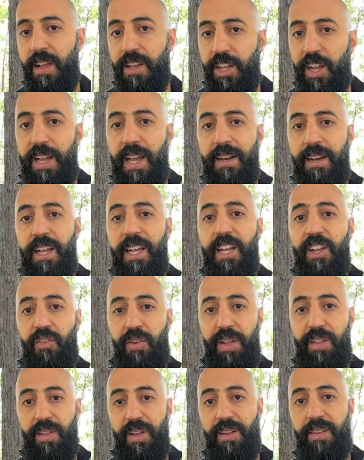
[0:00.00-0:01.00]
you can
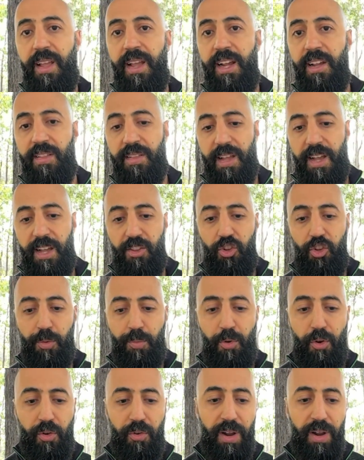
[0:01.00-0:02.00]
increase their days as you
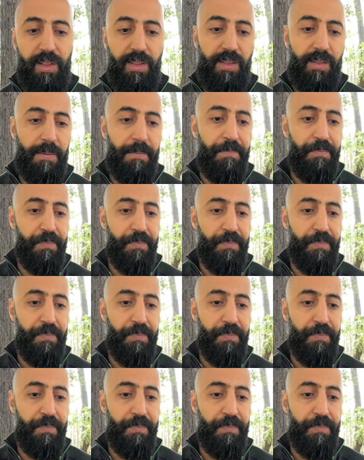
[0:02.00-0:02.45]
progress.